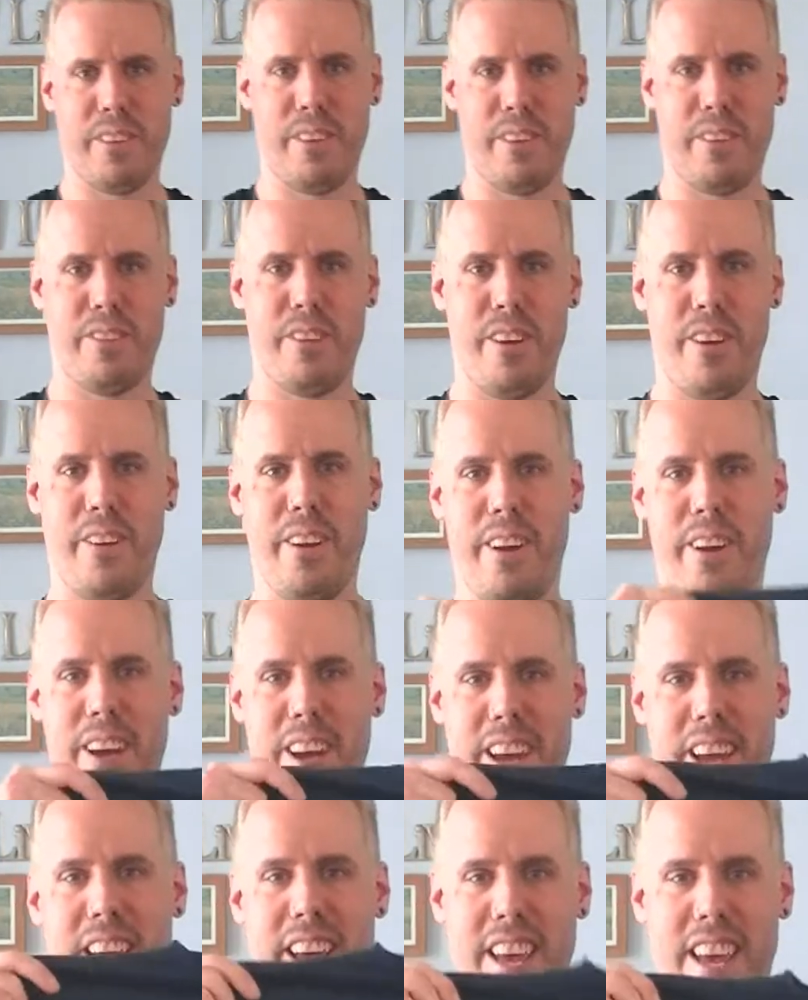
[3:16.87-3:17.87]
just gonna show you.
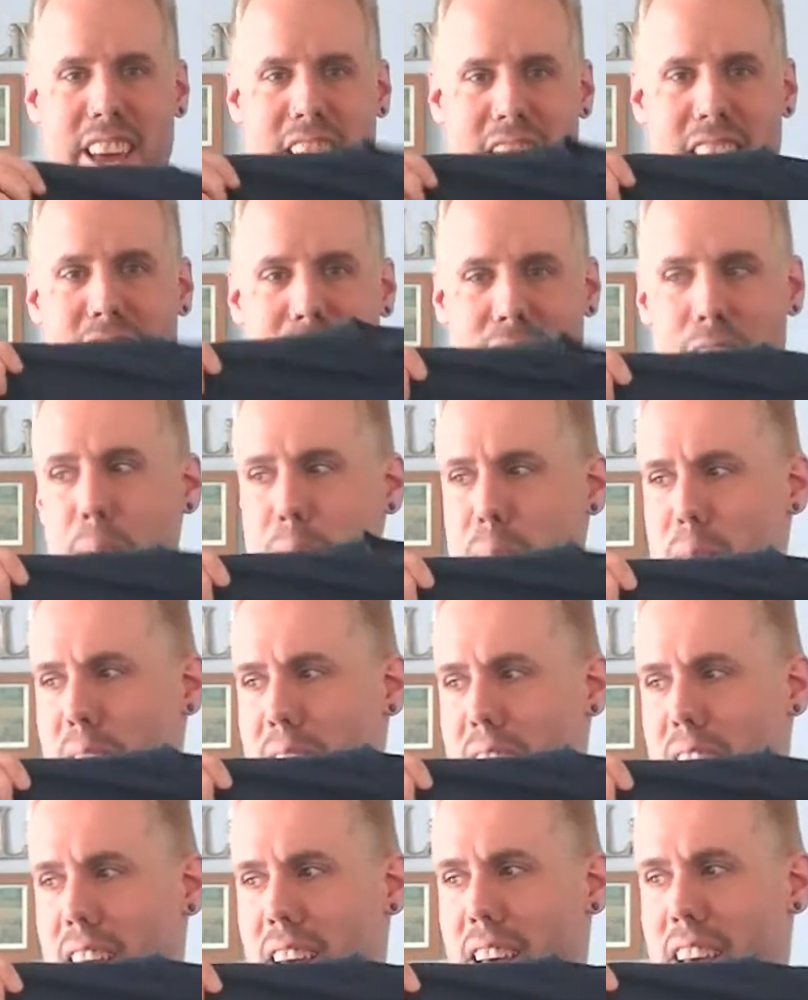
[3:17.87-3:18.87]
Yep.
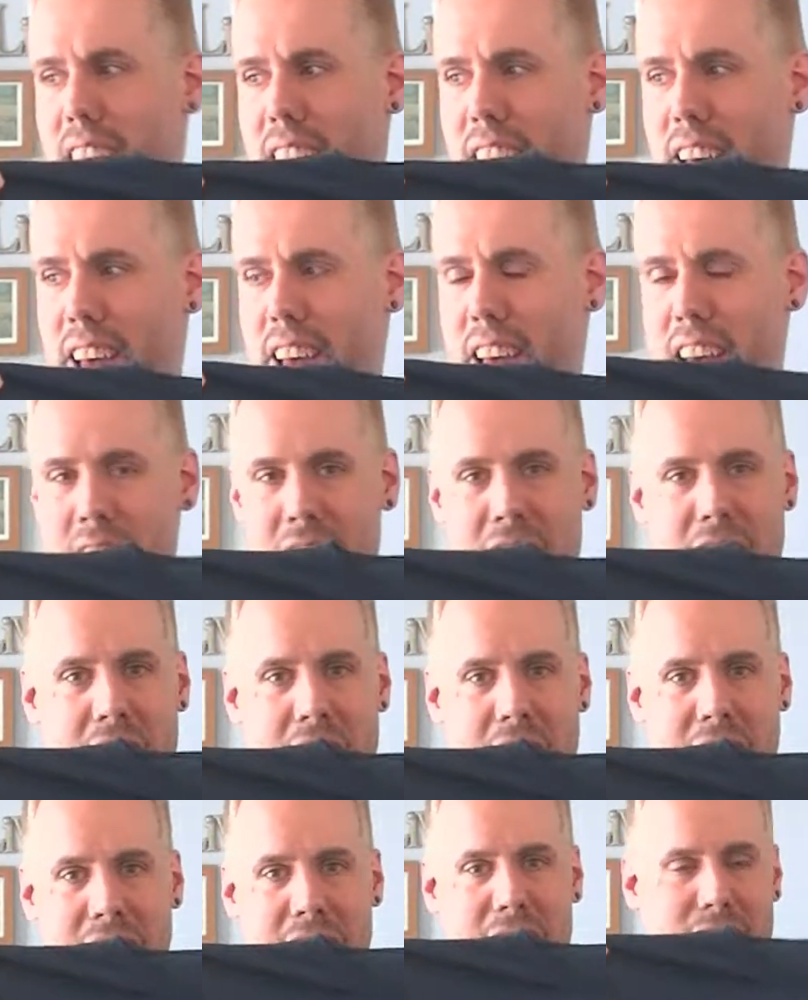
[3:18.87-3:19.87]

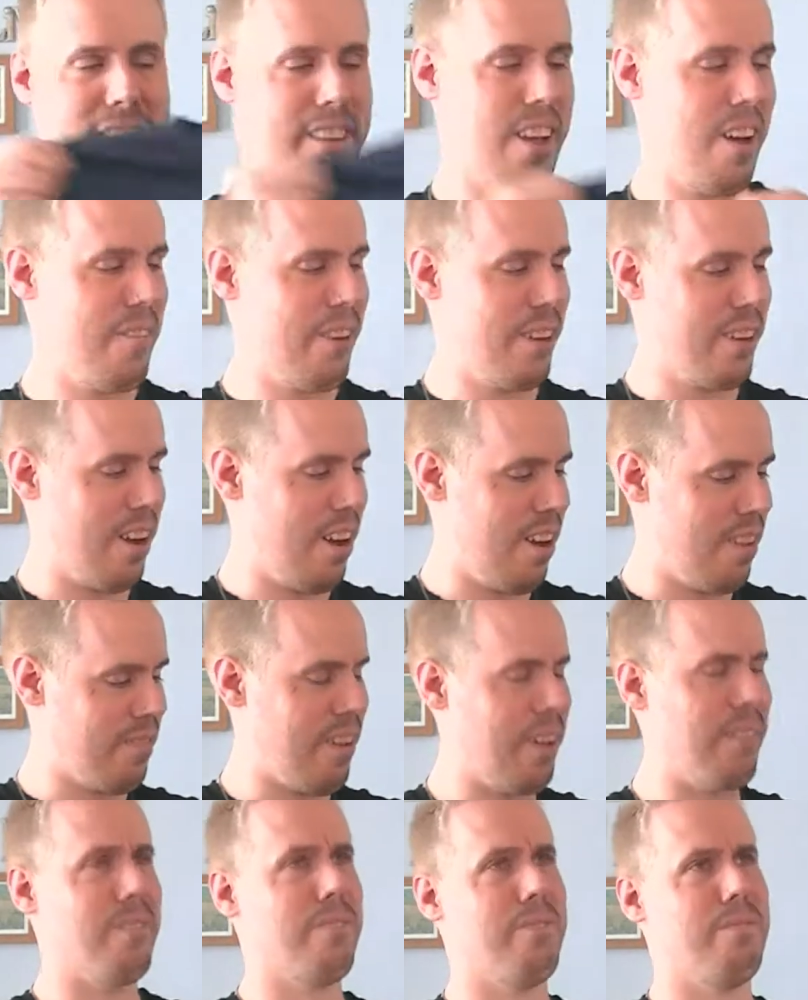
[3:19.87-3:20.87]
Next Comic Con,
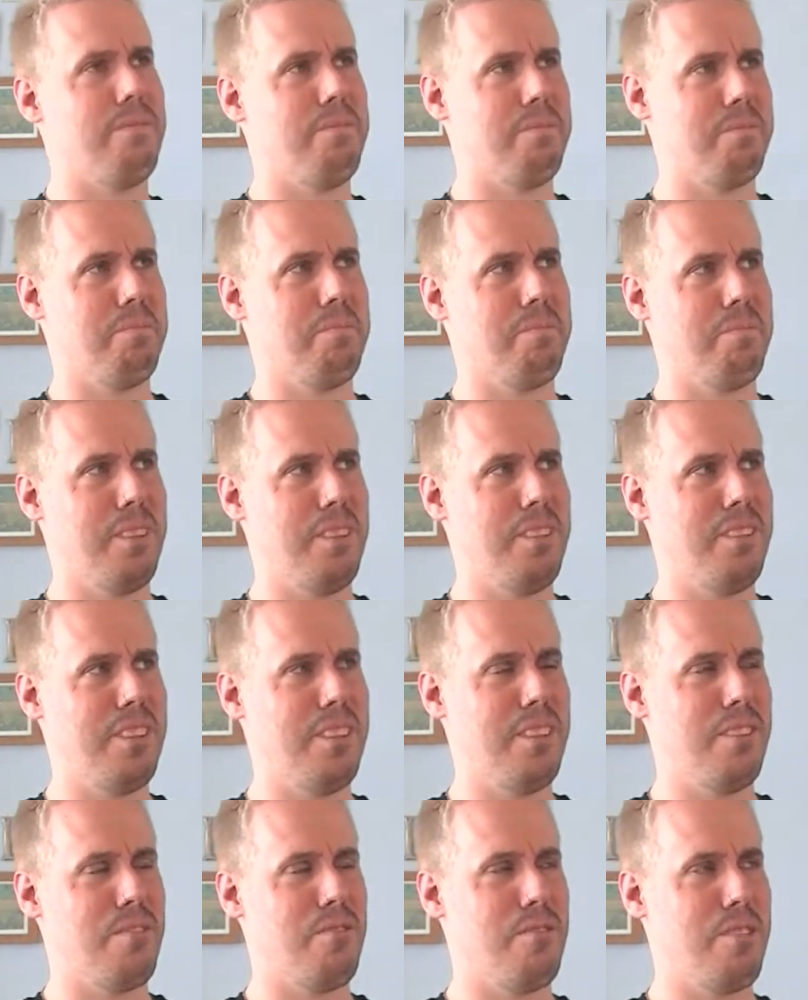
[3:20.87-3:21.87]
though, you've seen
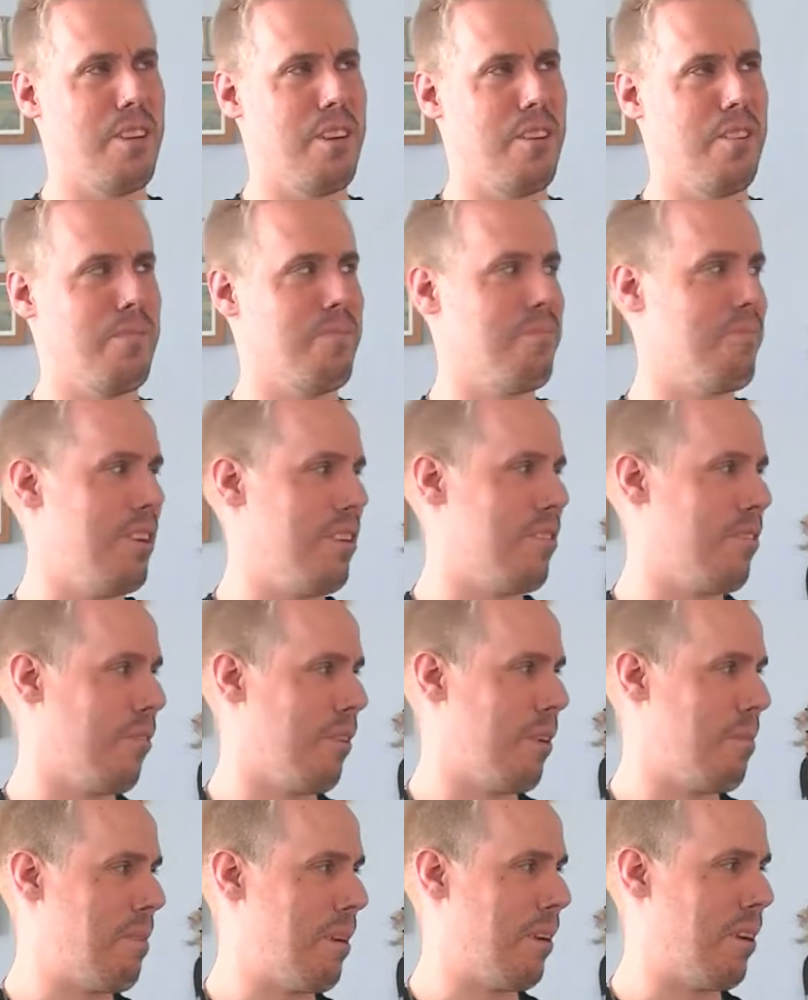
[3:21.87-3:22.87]
this video, it's
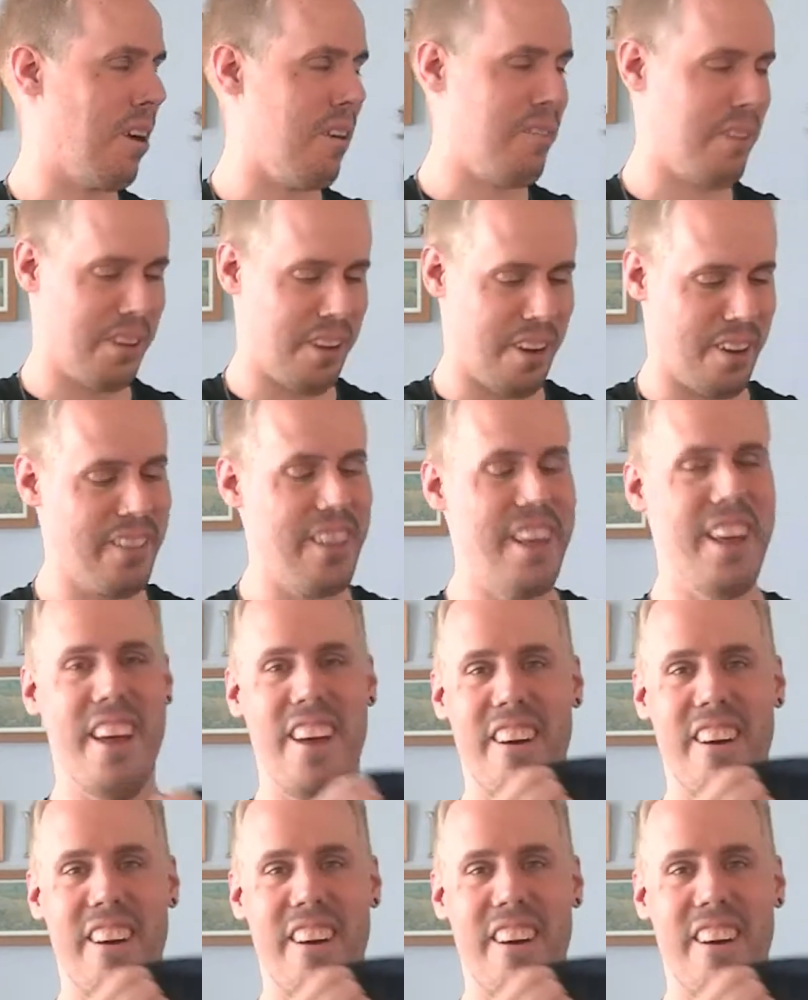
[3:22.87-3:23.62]
already been Comic Con.